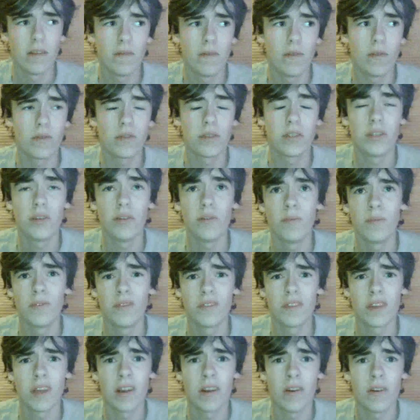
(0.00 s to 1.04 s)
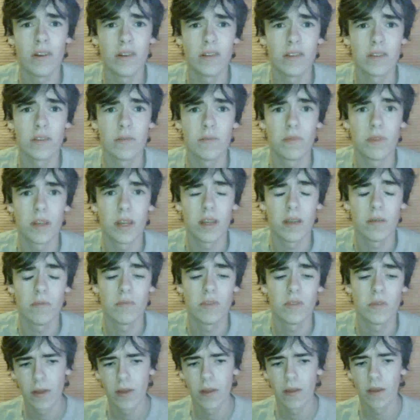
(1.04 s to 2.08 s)
Forced humor's hard
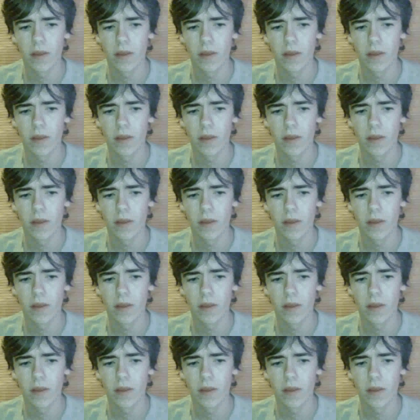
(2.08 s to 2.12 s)
sometimes.